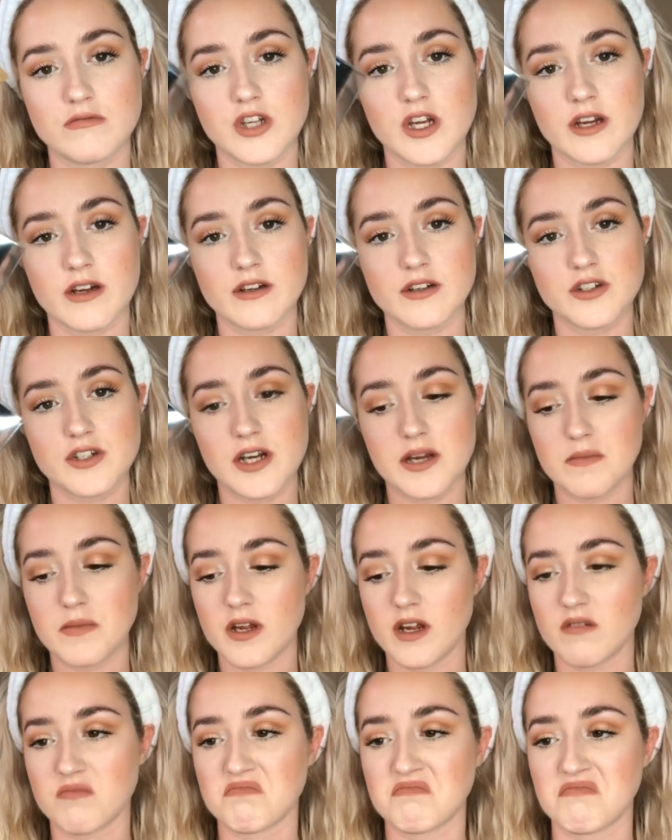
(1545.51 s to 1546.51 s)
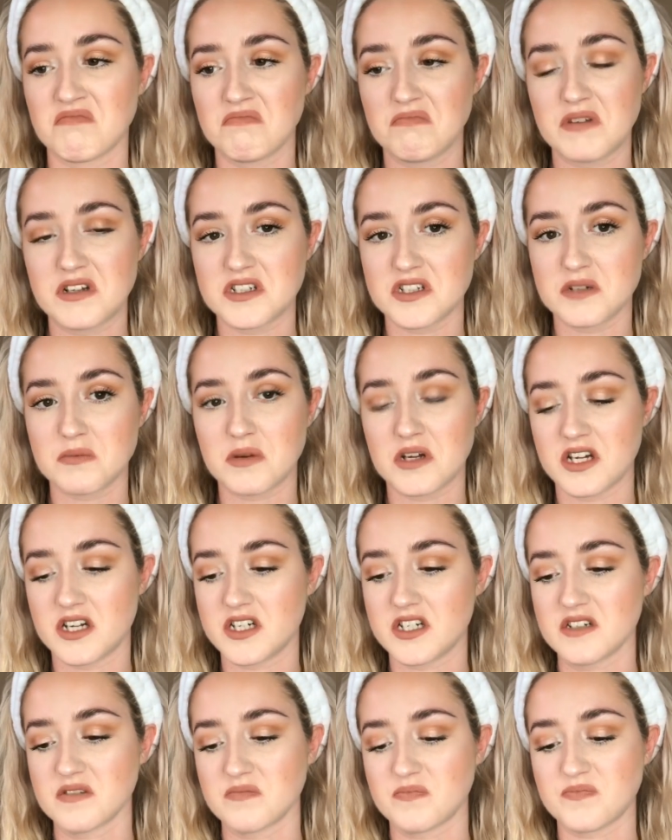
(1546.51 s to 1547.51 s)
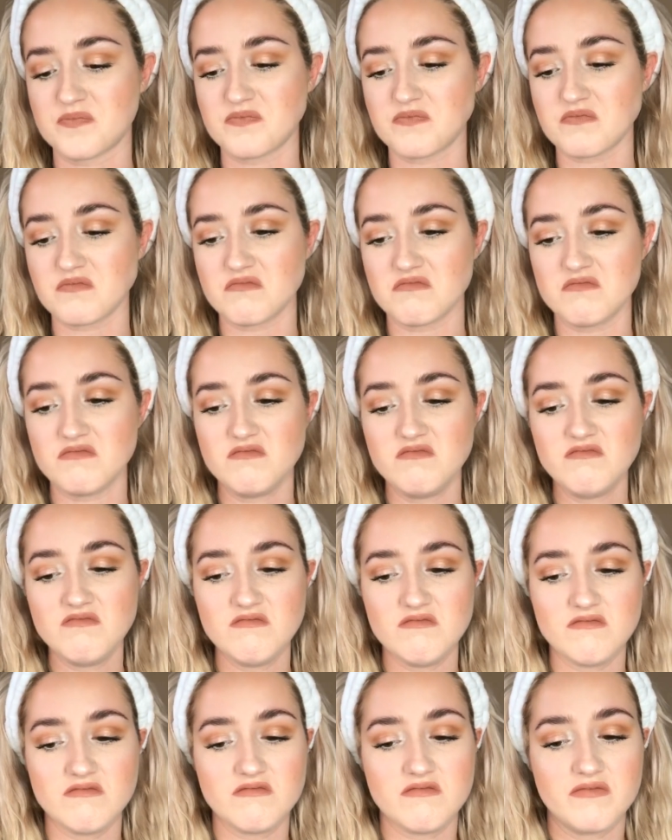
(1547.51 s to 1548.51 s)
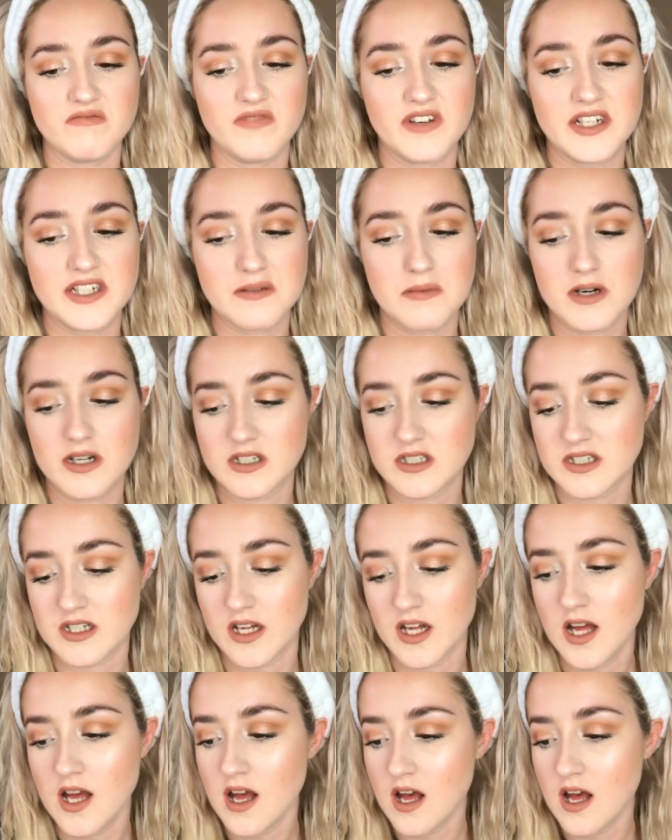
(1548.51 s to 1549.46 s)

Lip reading: Jake and Jamie mince pie face mask.